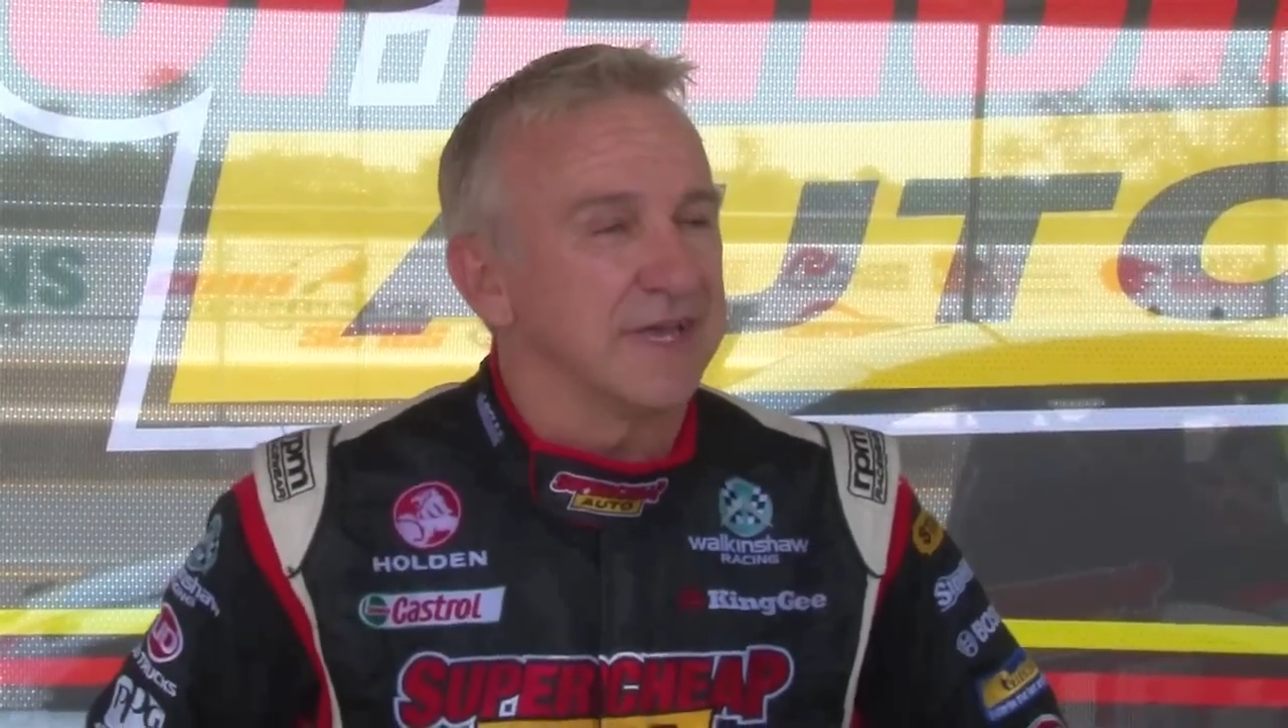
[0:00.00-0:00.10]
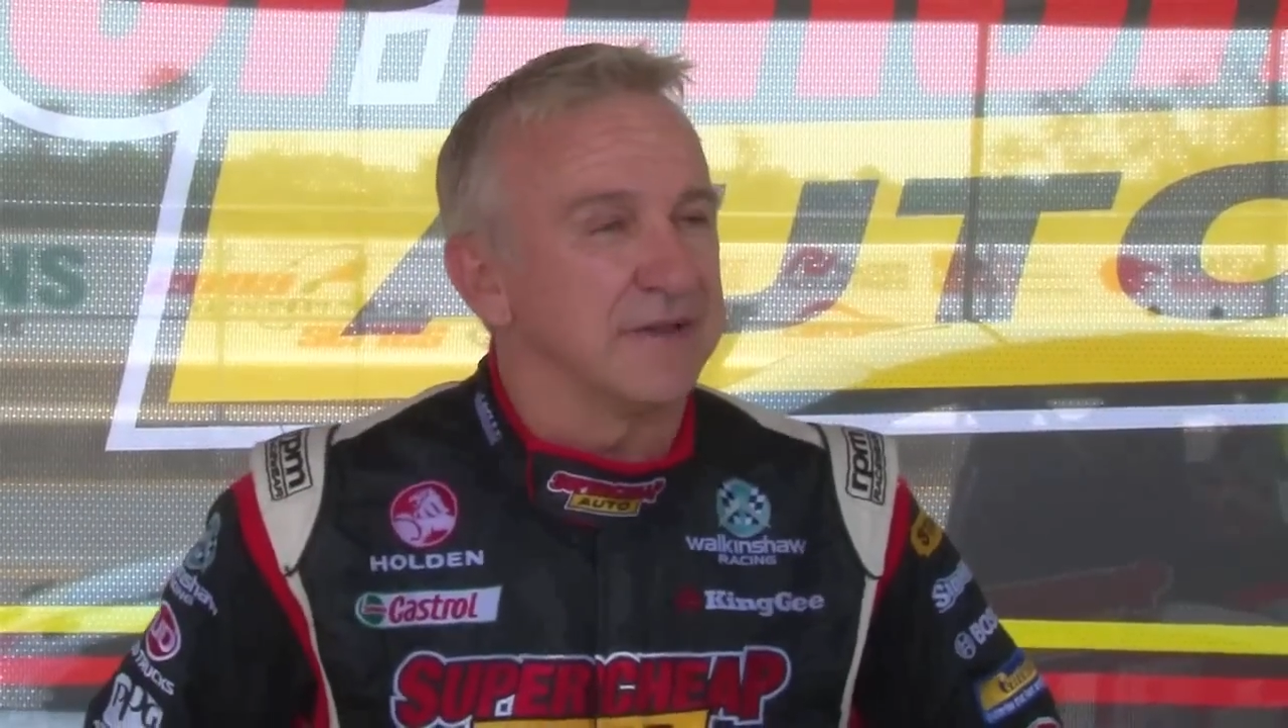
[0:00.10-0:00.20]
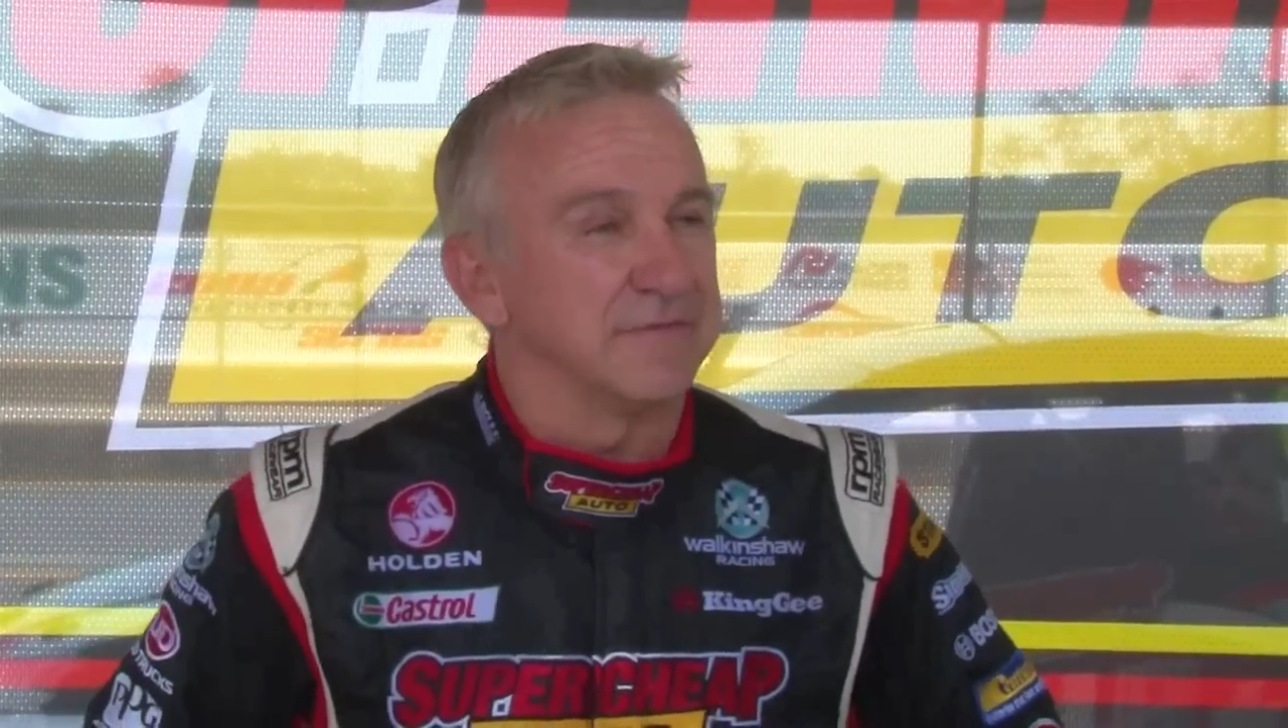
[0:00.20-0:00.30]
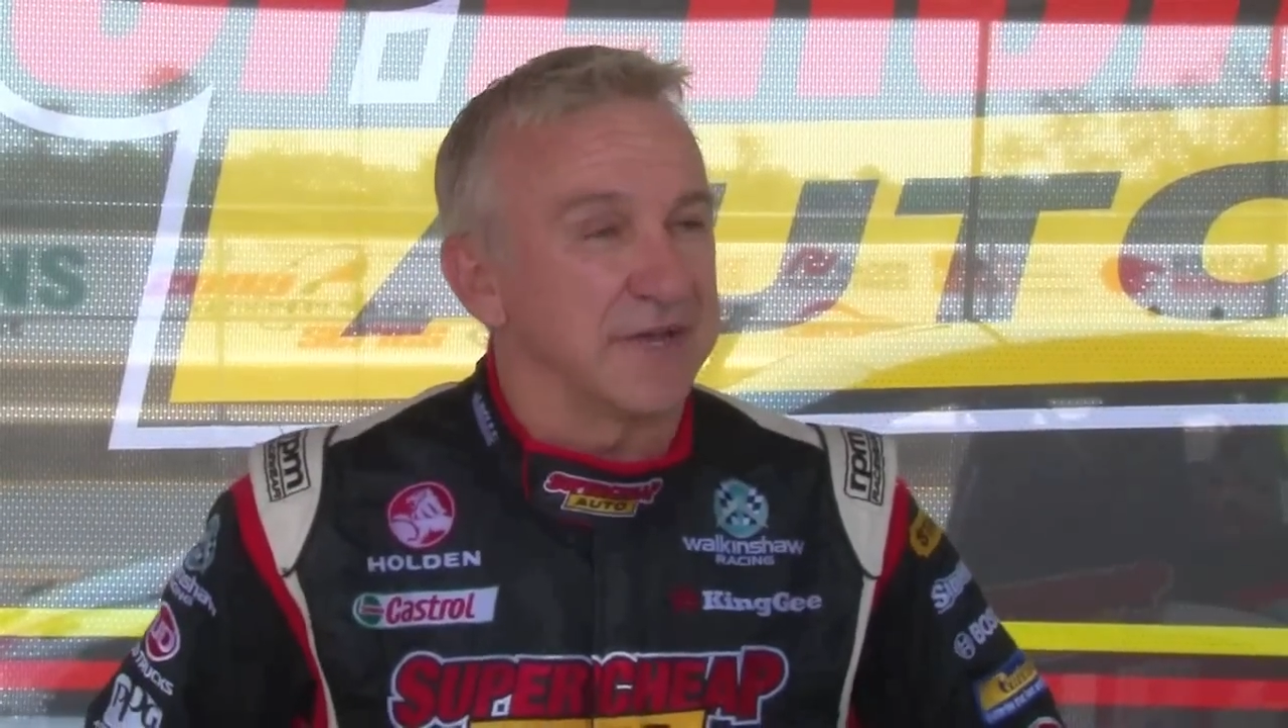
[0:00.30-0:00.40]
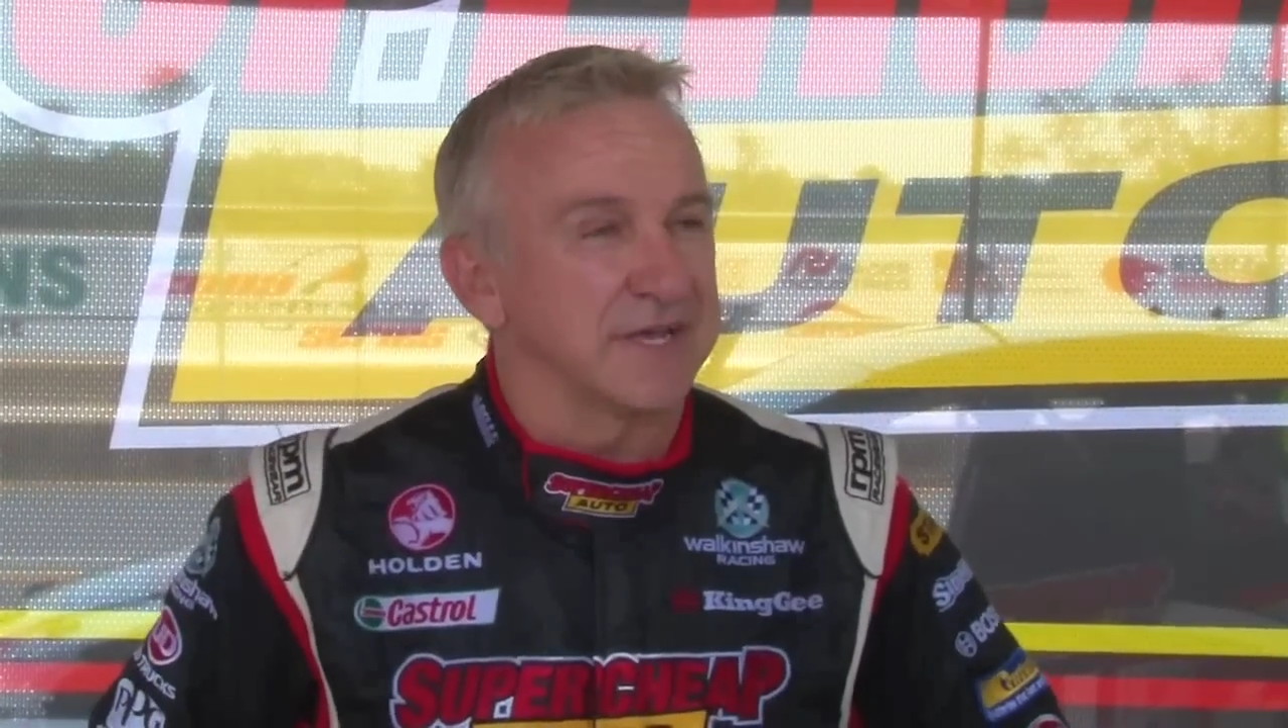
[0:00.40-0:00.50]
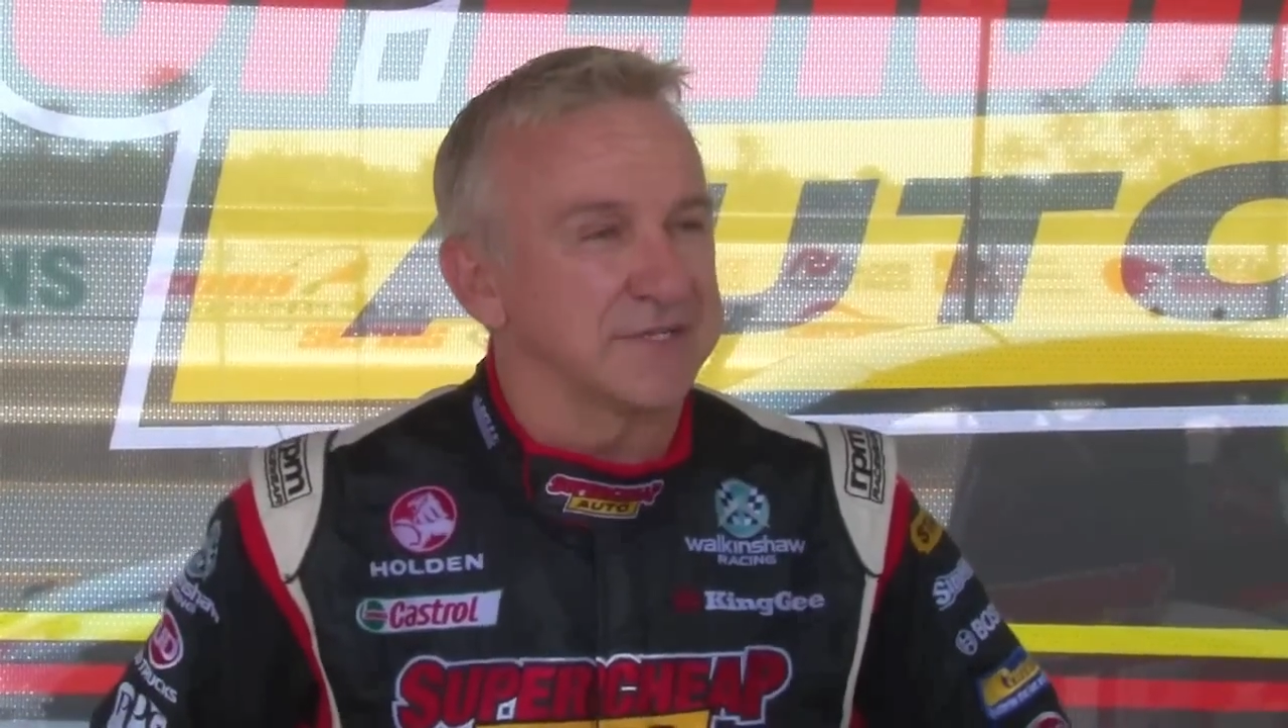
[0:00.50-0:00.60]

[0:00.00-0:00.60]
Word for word: in V8